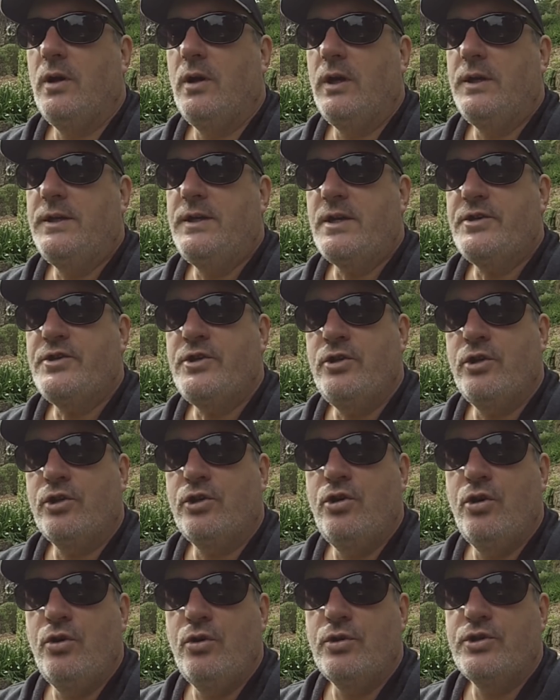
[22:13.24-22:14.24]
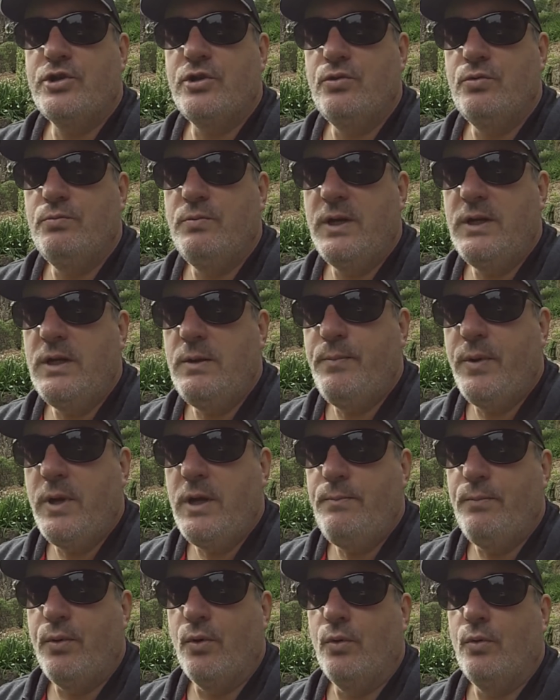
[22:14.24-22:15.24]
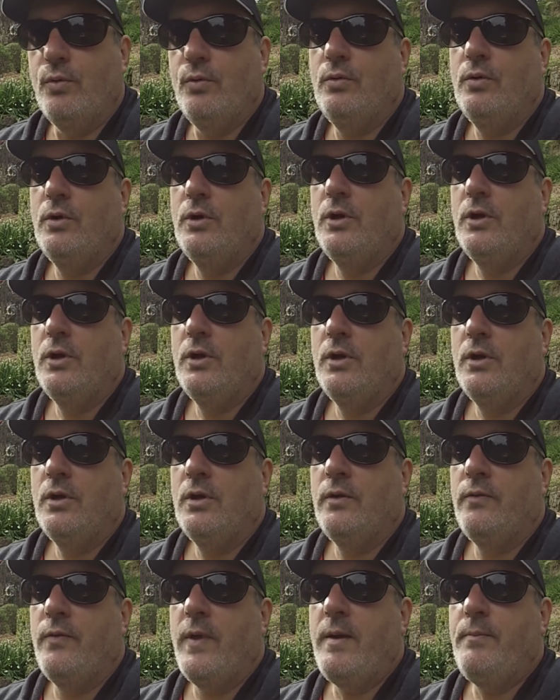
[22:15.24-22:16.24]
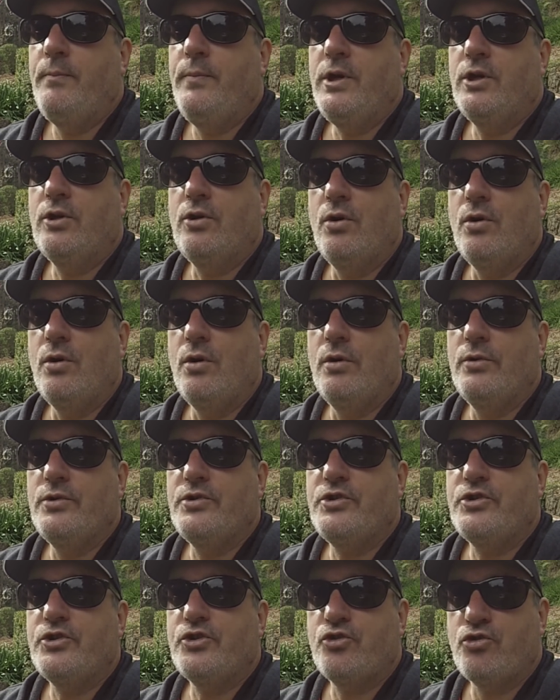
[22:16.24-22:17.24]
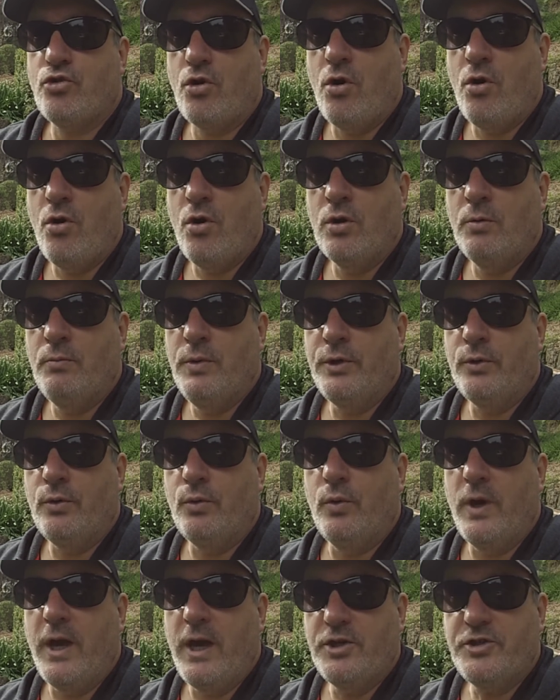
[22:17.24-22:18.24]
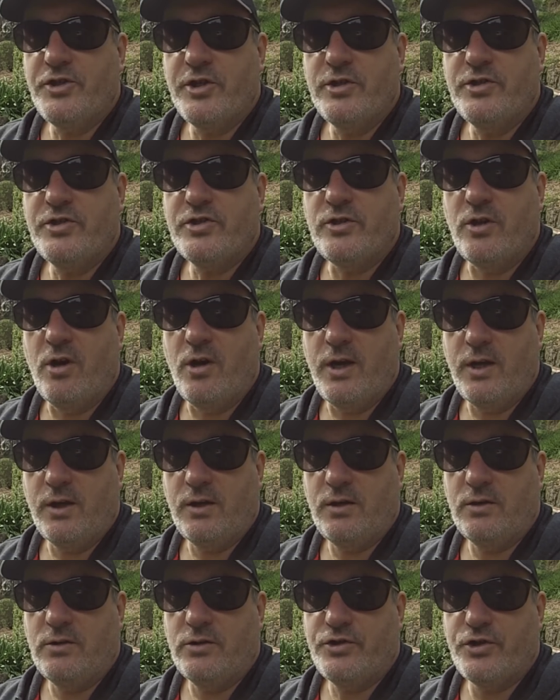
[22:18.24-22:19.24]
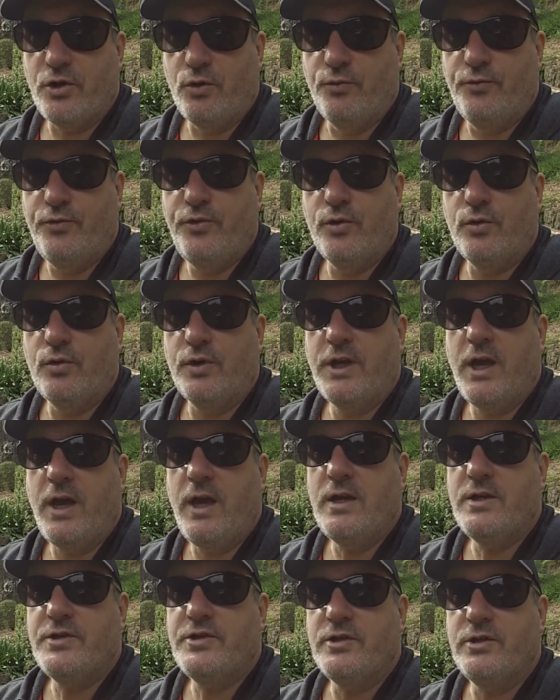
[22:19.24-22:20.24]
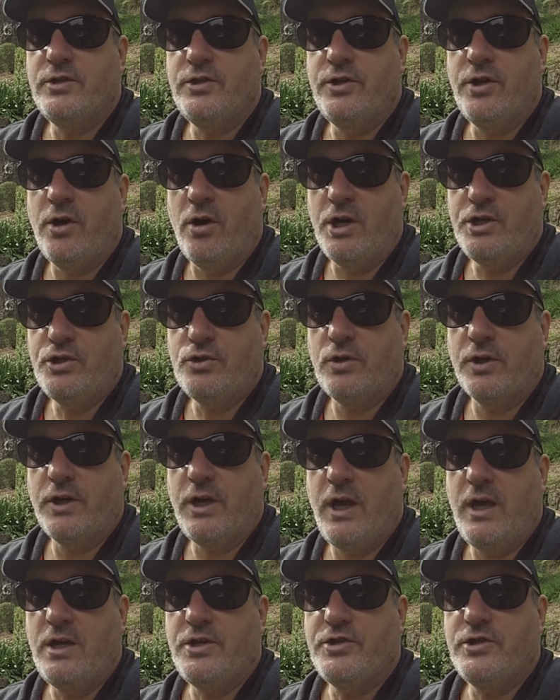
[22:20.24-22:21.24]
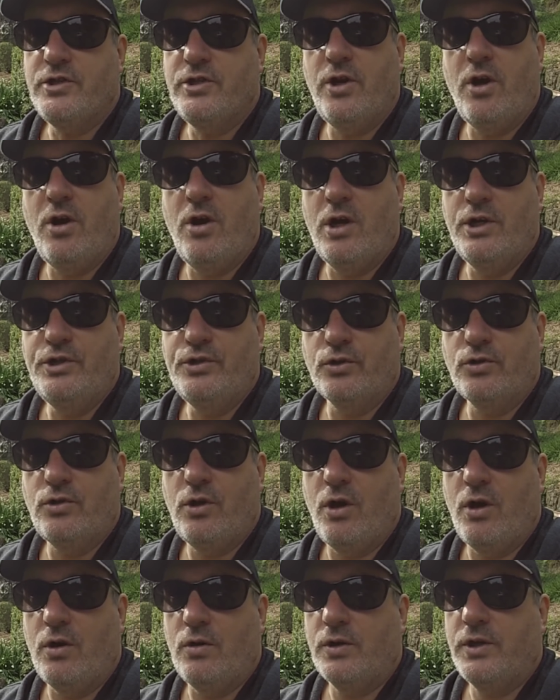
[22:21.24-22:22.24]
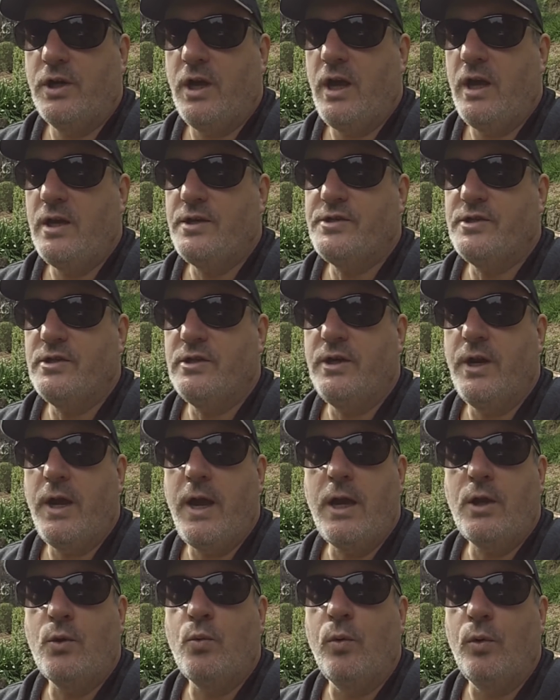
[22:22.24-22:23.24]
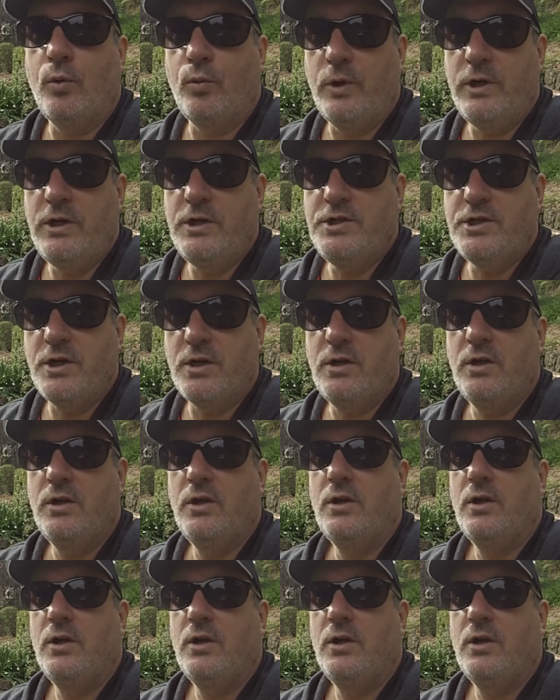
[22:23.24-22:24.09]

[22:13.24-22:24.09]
it doesn't occur to many people that because strong mineral acids like sulfuric acid, nitric acid, hydrochloric acid, aqua regia,